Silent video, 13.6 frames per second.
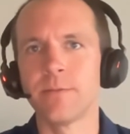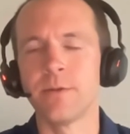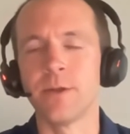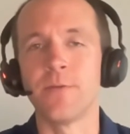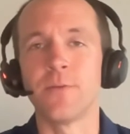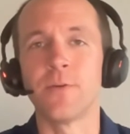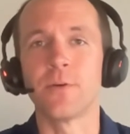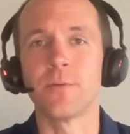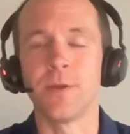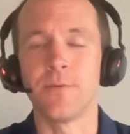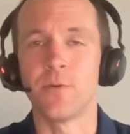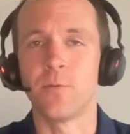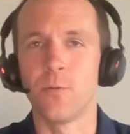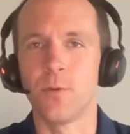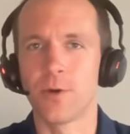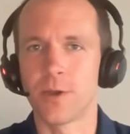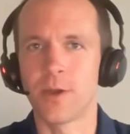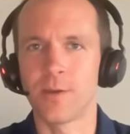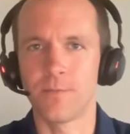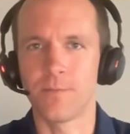you know, if you're if you're
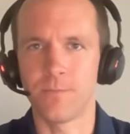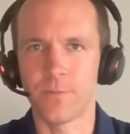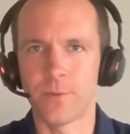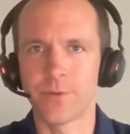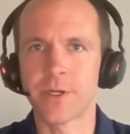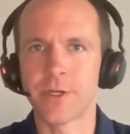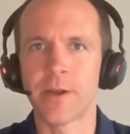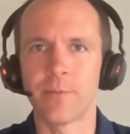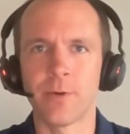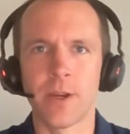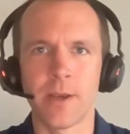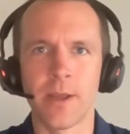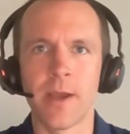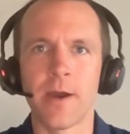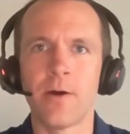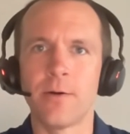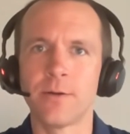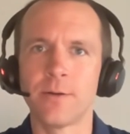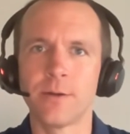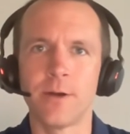working full time right
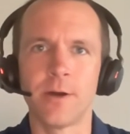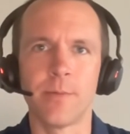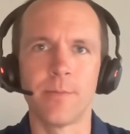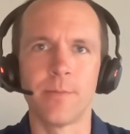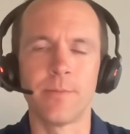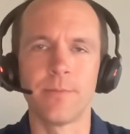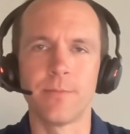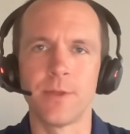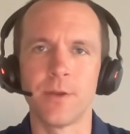now, um,